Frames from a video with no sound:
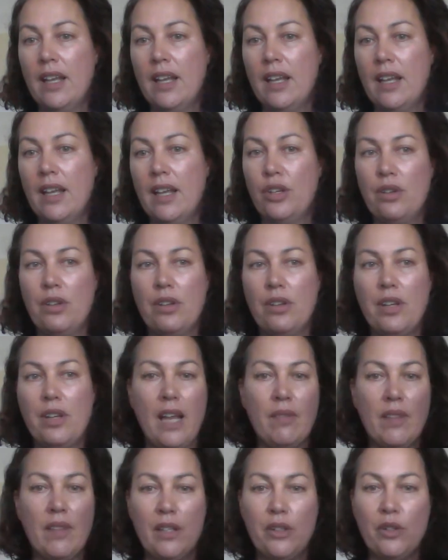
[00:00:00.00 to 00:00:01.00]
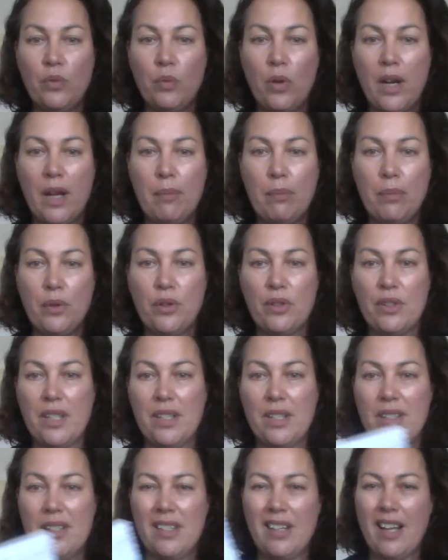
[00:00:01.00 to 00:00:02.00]
you have the little white book.
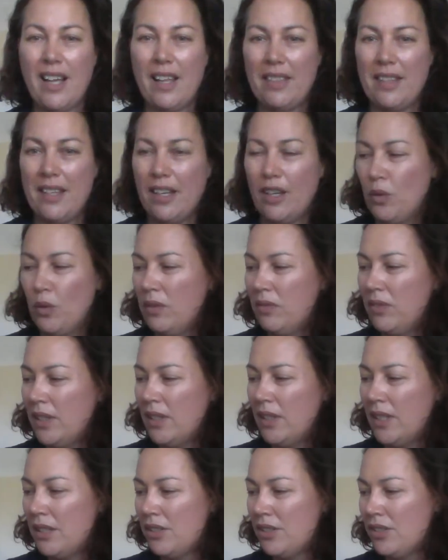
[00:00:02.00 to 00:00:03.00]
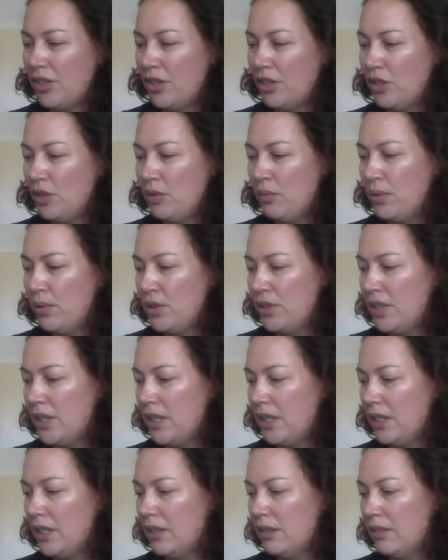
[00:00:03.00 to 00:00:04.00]
This is like the equivalent. So you'll put
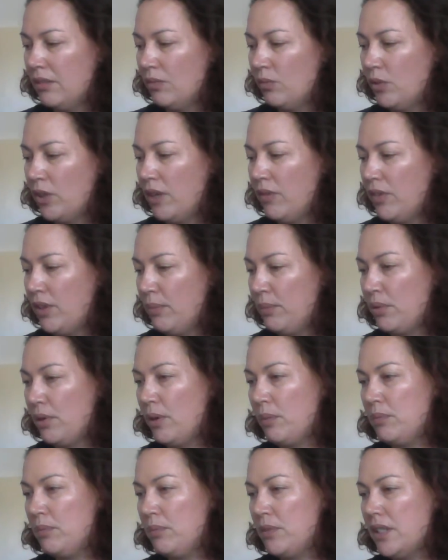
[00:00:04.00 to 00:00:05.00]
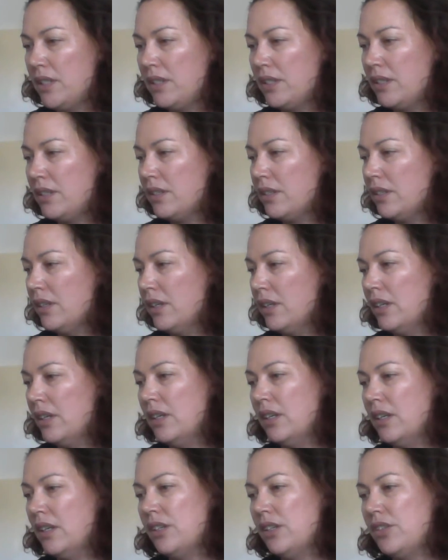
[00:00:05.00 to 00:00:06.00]
in whatever the prompt is.
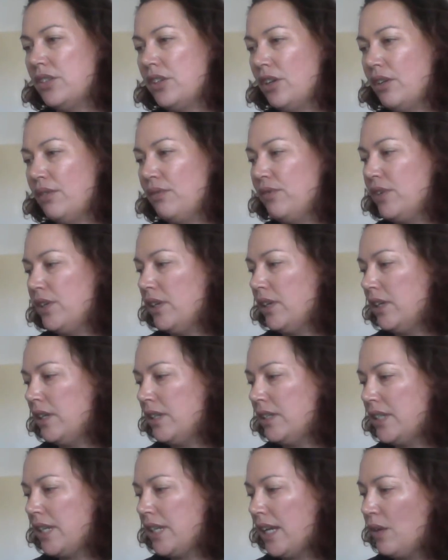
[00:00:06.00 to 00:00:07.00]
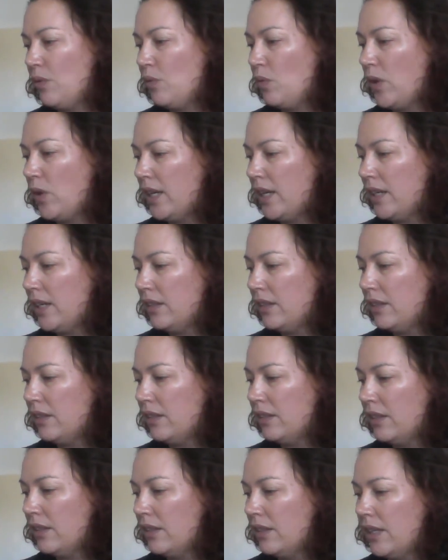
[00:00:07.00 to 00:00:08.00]
So for day one,
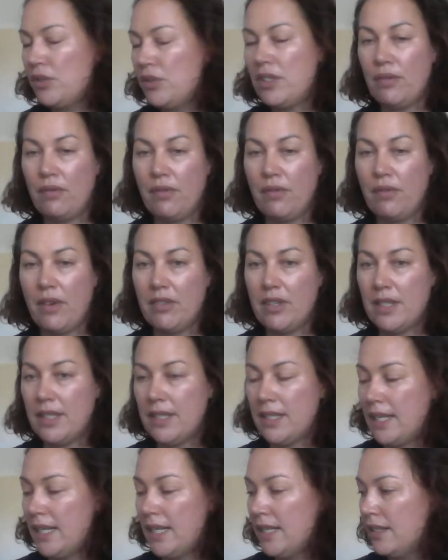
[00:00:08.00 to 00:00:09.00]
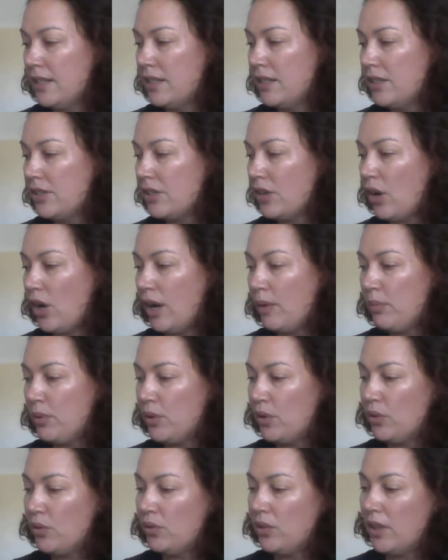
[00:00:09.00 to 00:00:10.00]
it was the favorite season. So I
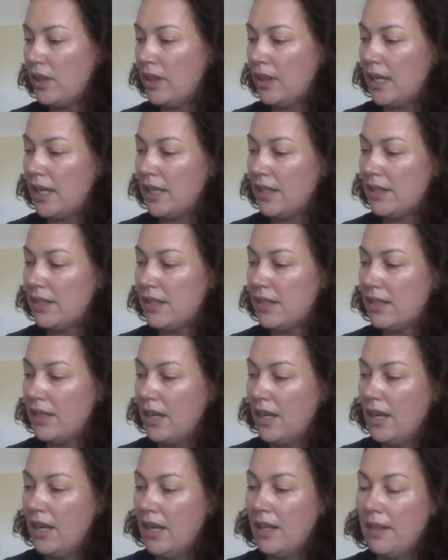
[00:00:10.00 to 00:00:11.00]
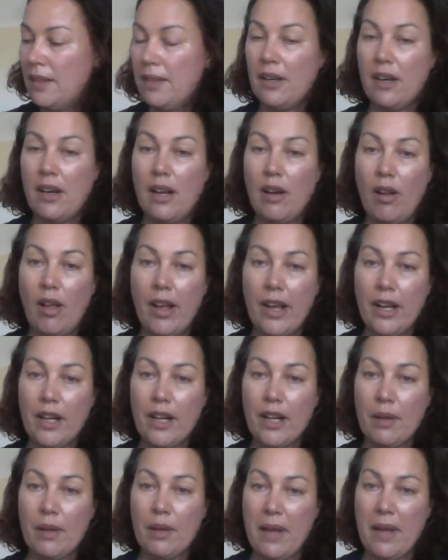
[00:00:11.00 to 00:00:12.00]
put all the things that I like
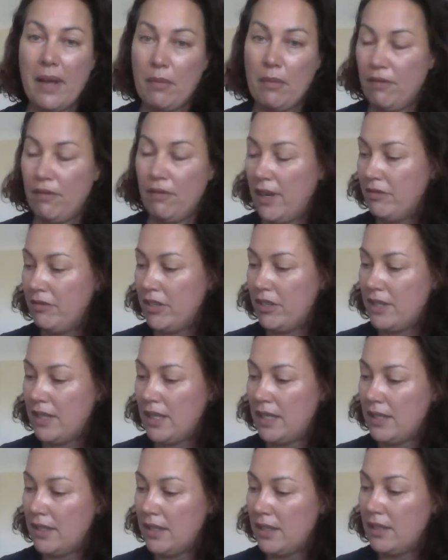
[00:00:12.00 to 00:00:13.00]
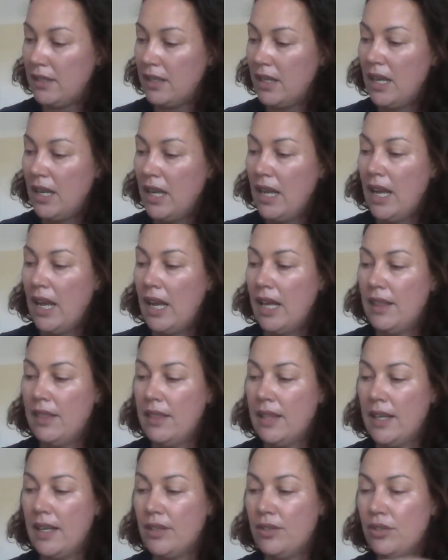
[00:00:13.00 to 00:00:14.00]
about my favorite season,
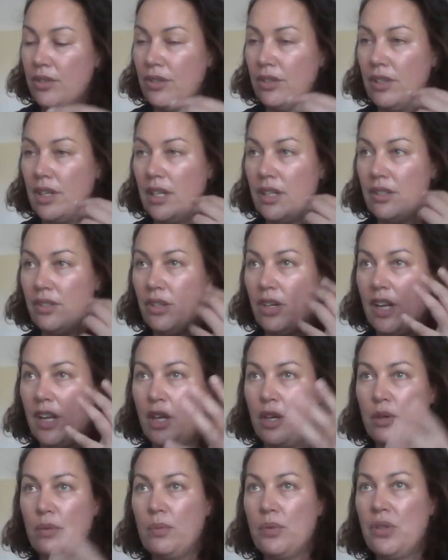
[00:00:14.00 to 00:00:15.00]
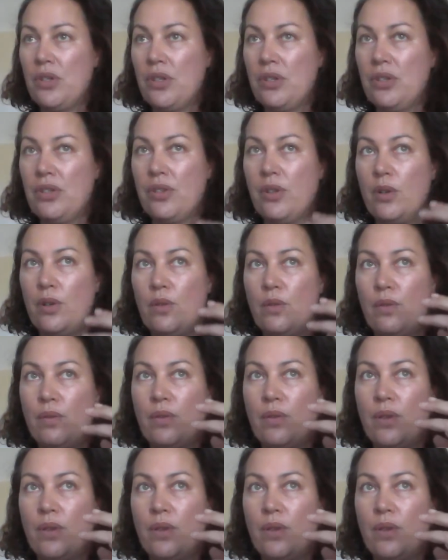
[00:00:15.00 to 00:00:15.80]
and then it sort of helps you sort of